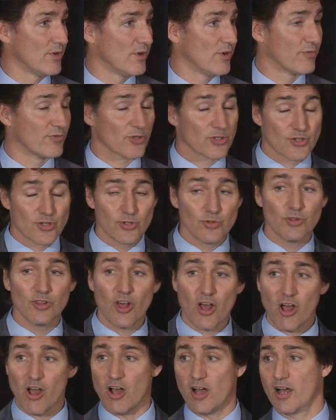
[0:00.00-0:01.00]
For too
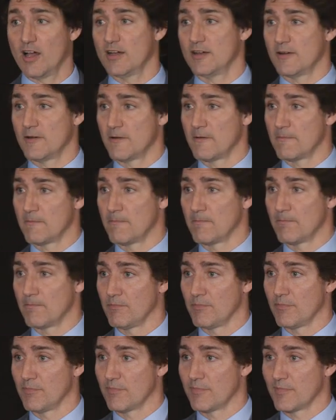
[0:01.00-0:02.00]
long,
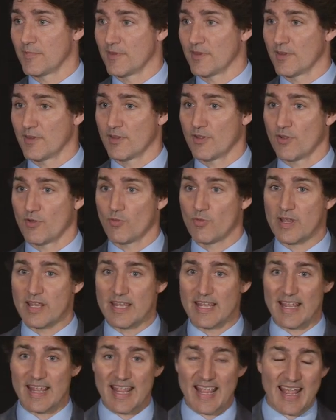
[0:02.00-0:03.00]

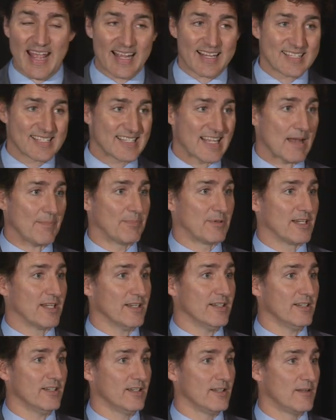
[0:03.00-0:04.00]
we
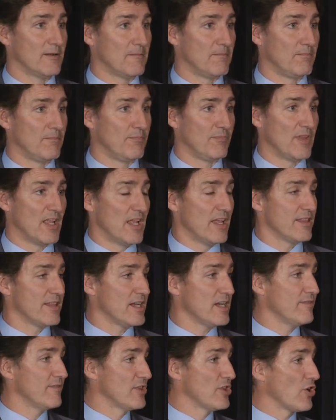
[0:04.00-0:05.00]
accepted that
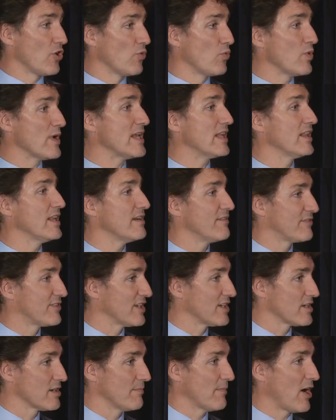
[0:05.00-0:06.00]
even though we lived
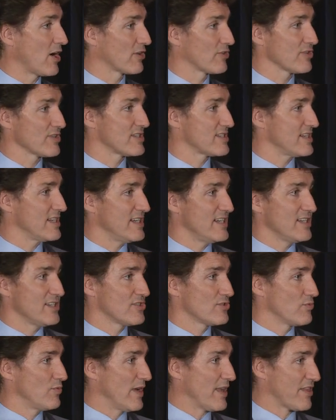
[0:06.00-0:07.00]
in
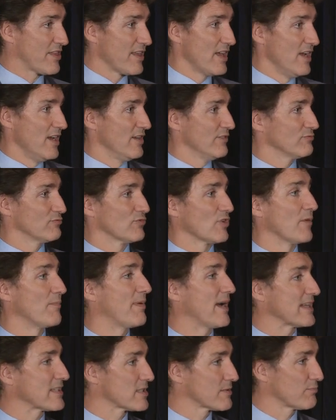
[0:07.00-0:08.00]
democracies with
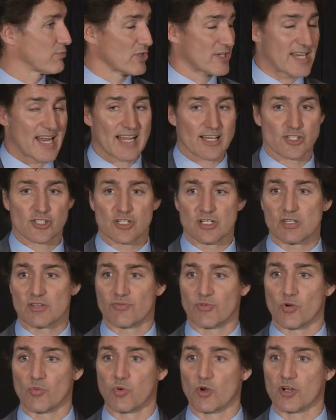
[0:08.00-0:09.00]
robust protections
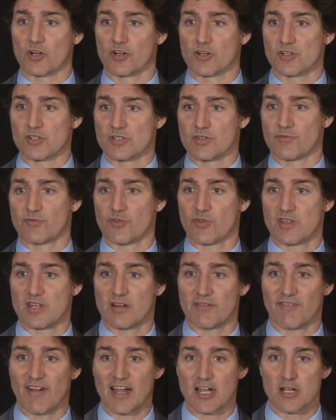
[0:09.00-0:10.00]
for workers and for the
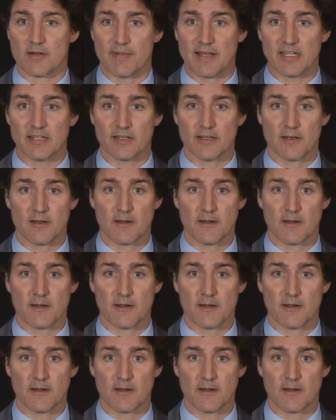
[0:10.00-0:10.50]
environment,